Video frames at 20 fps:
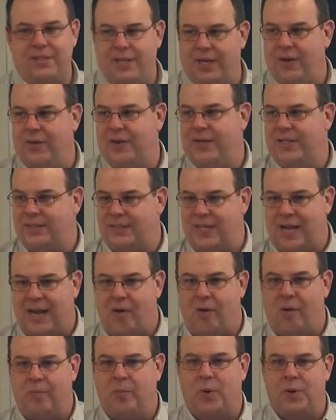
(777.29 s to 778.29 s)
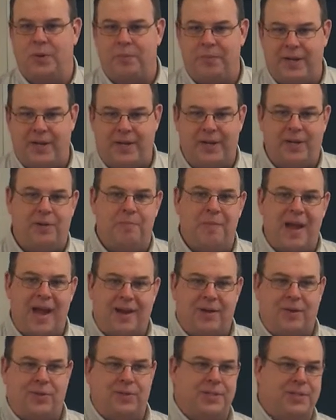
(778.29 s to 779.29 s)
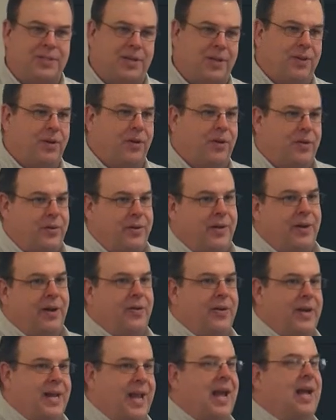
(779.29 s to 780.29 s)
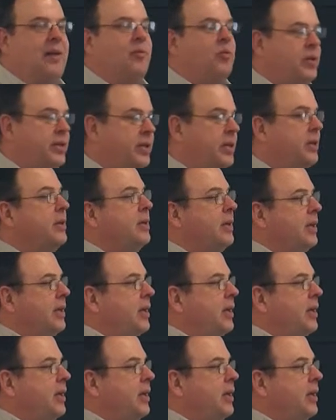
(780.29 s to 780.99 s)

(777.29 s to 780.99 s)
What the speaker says: you know, and this is how I'm going to pay you back on this other loan that I already have with you.